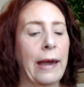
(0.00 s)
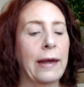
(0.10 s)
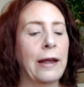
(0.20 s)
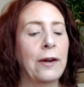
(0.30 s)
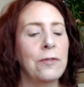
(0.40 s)

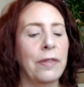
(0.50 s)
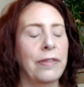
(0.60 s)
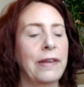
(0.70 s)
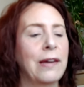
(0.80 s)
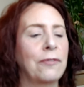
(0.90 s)
And I don't
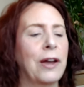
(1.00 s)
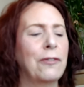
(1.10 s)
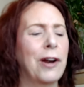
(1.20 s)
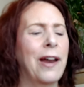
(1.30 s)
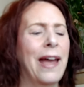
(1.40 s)
think I've
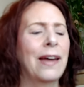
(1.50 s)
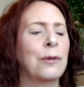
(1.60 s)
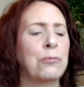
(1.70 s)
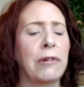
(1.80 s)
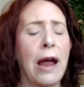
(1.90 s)
ever had
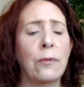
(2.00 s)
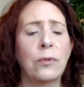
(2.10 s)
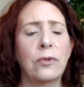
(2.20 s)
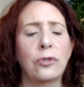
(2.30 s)
a brown